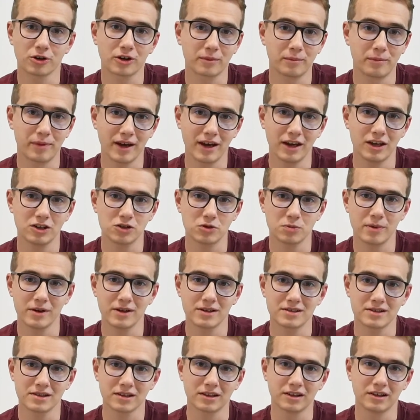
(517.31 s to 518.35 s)
page
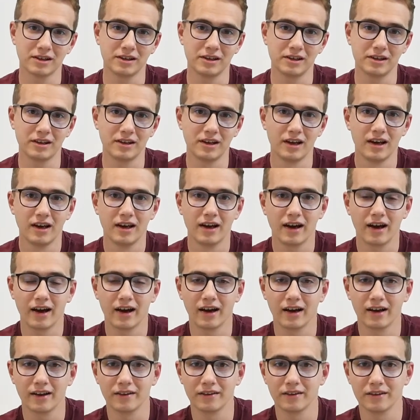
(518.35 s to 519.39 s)
basically,
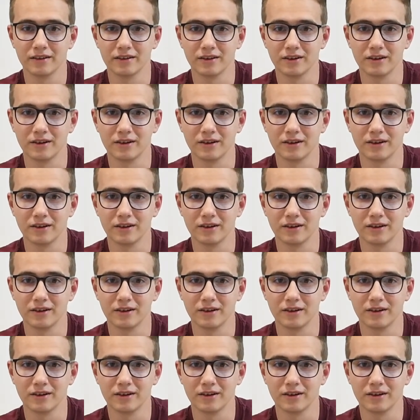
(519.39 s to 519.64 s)
and